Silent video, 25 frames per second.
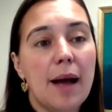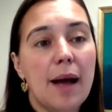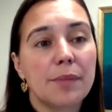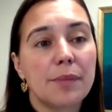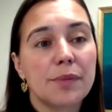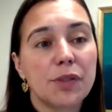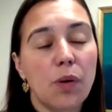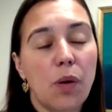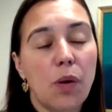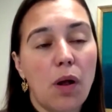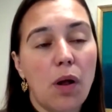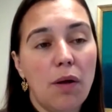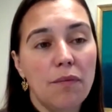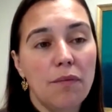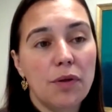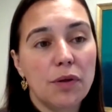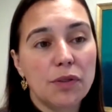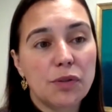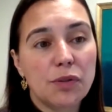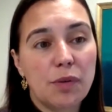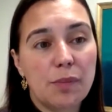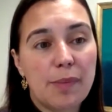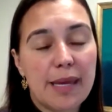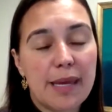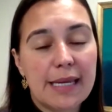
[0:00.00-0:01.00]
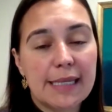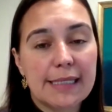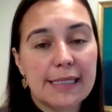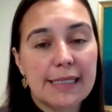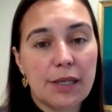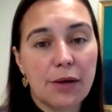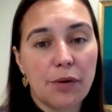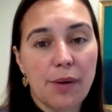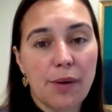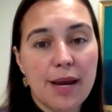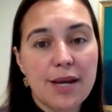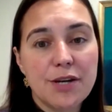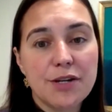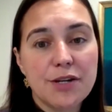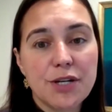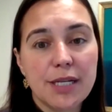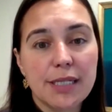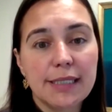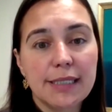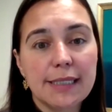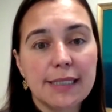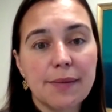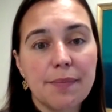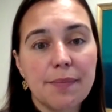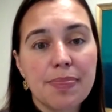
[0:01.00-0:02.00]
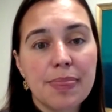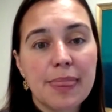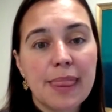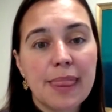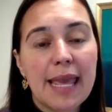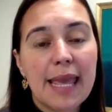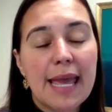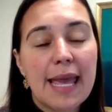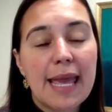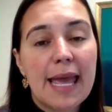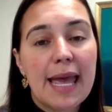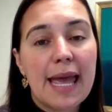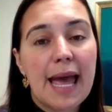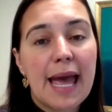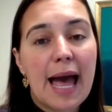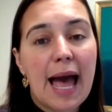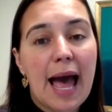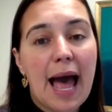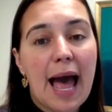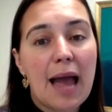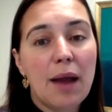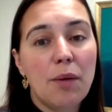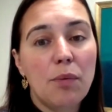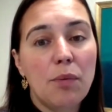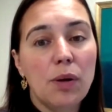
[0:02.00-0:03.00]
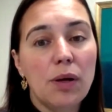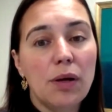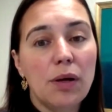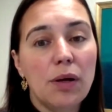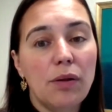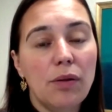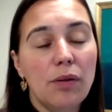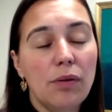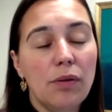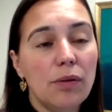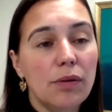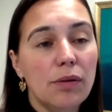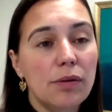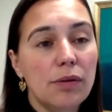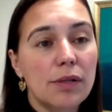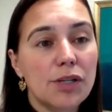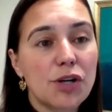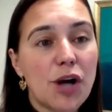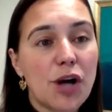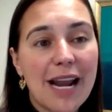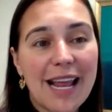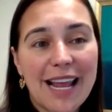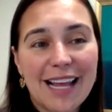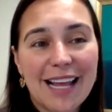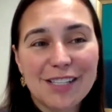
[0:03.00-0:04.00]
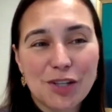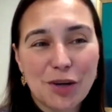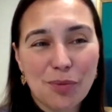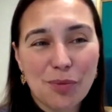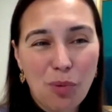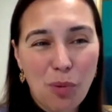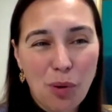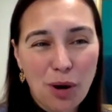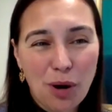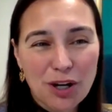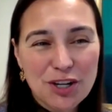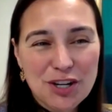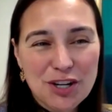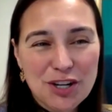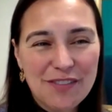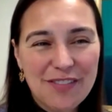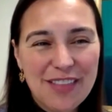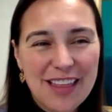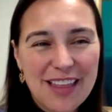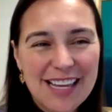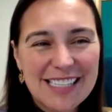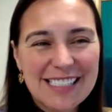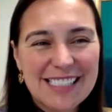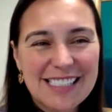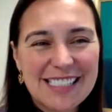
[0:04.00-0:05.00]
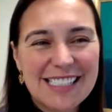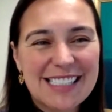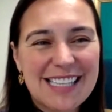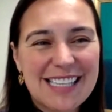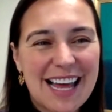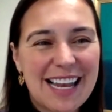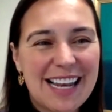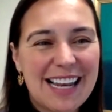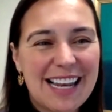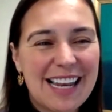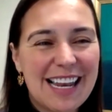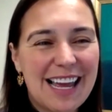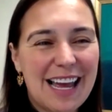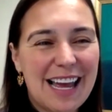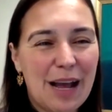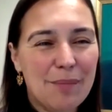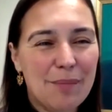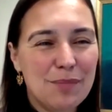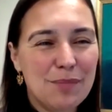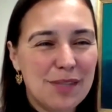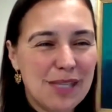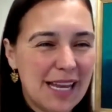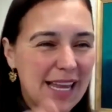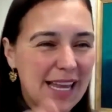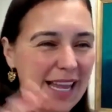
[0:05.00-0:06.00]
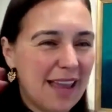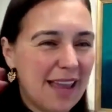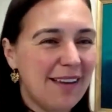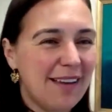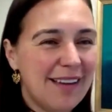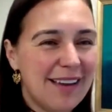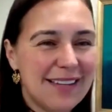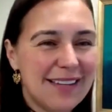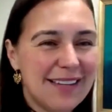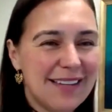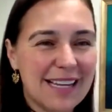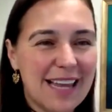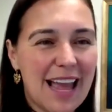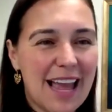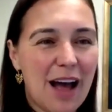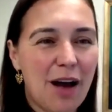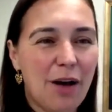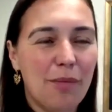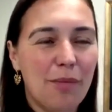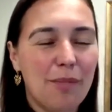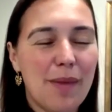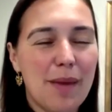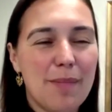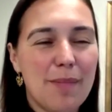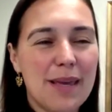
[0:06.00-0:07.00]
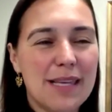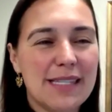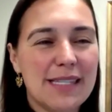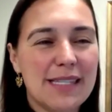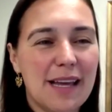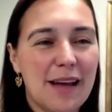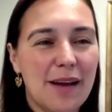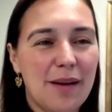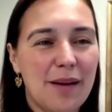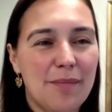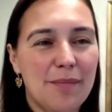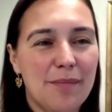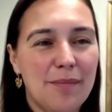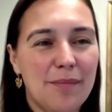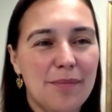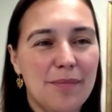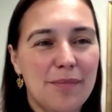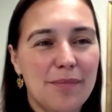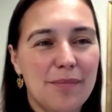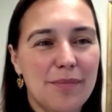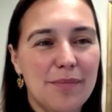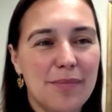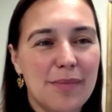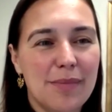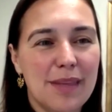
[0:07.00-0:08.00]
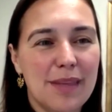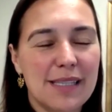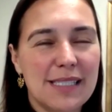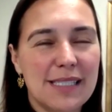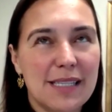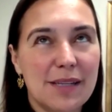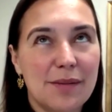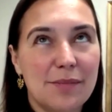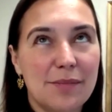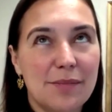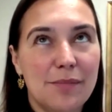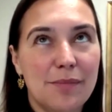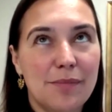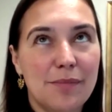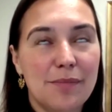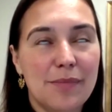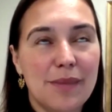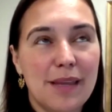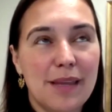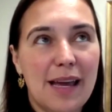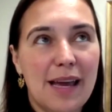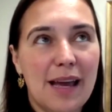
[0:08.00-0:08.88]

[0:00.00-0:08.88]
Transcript: So all of those would be considerations. I will try to answer a portion of this, is that taking into account maybe some